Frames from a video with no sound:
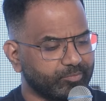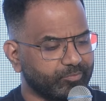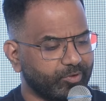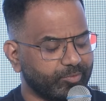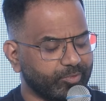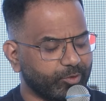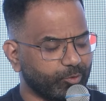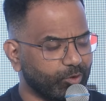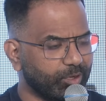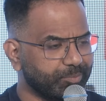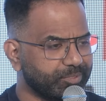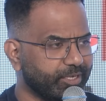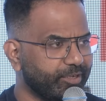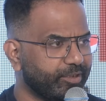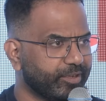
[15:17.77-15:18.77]
from the roll-up
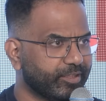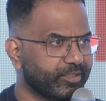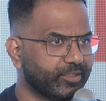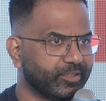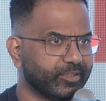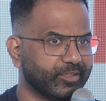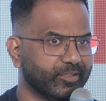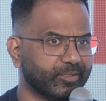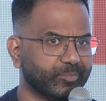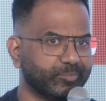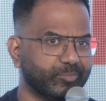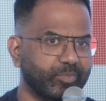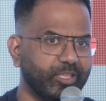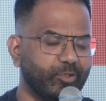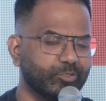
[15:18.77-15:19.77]
centric
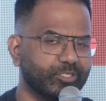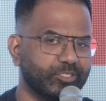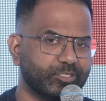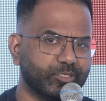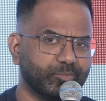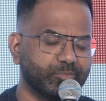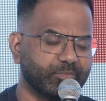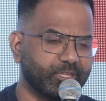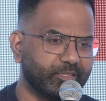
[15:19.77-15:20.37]
ecosystem,